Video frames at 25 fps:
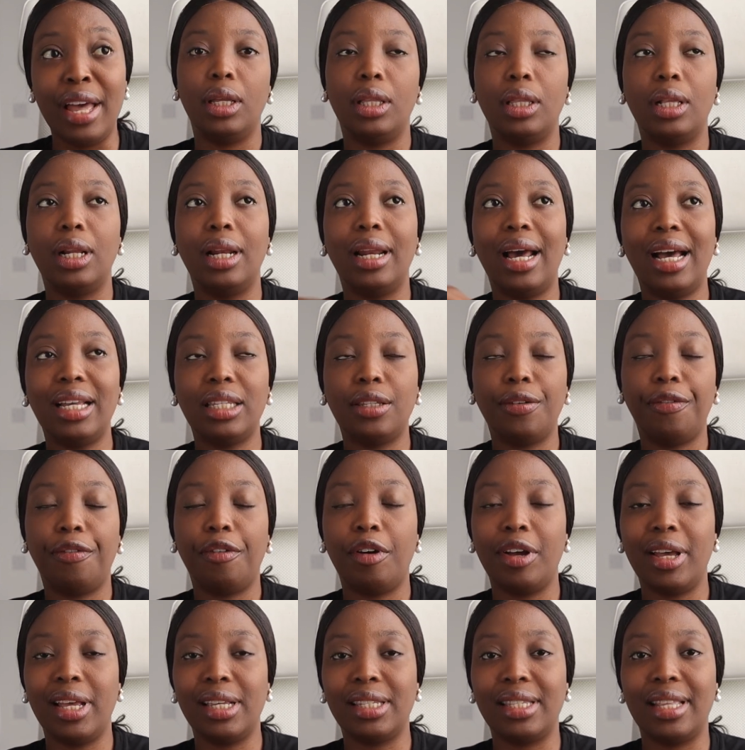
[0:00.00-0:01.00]
In the last
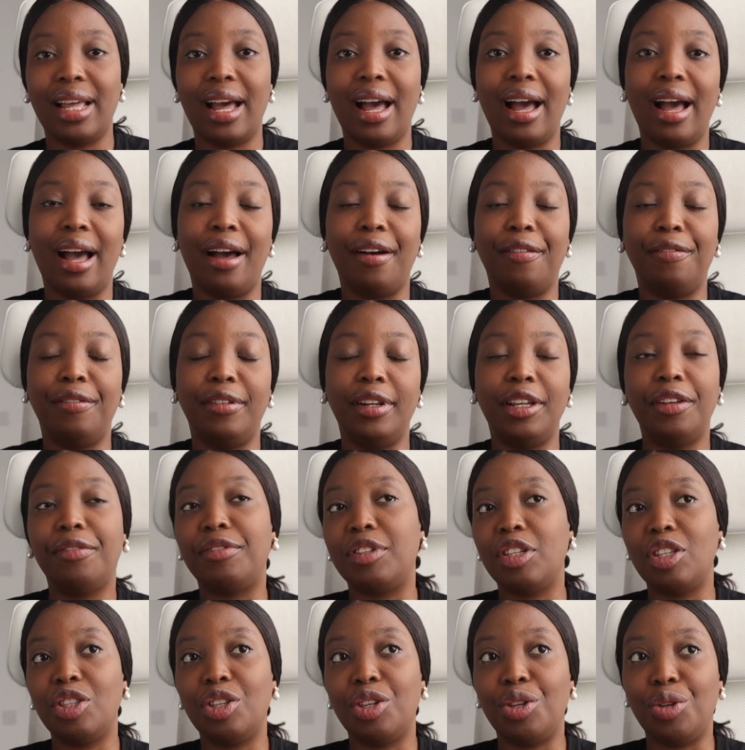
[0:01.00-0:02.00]
4 years that I've
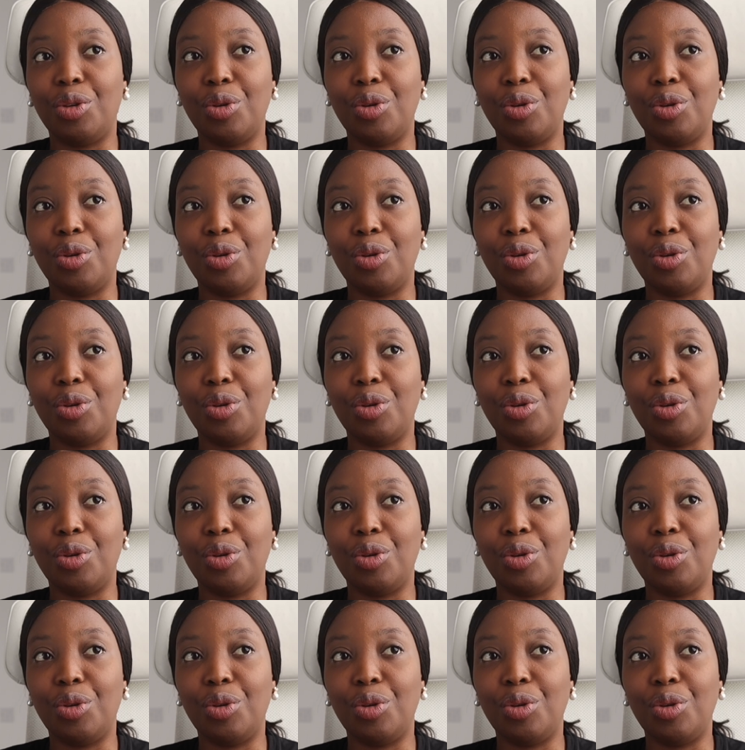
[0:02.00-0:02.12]
lived in the